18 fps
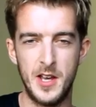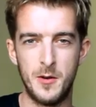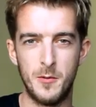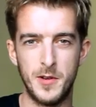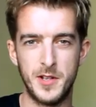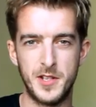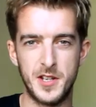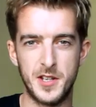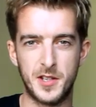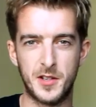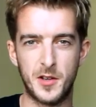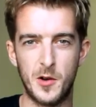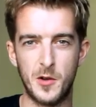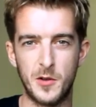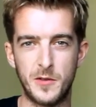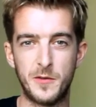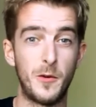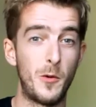which is
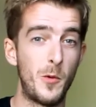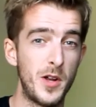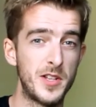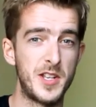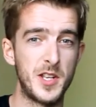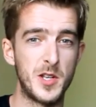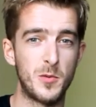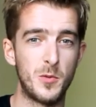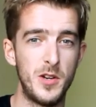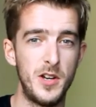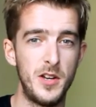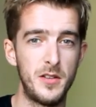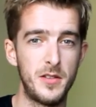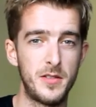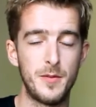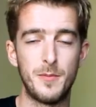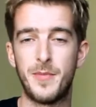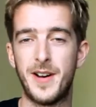called For What It's
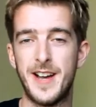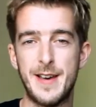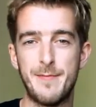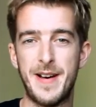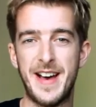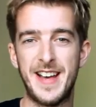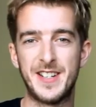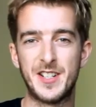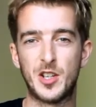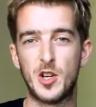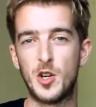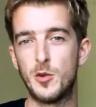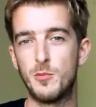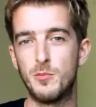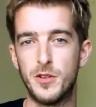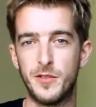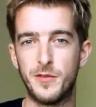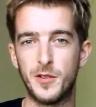Worth by a band
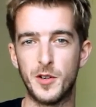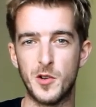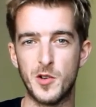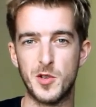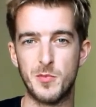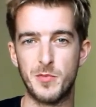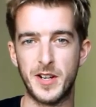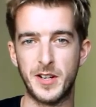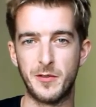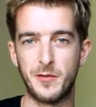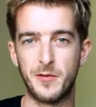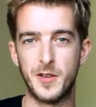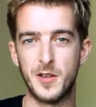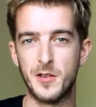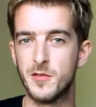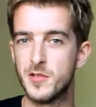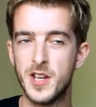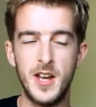called Buffalo
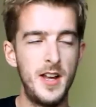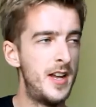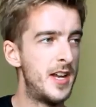Springfield.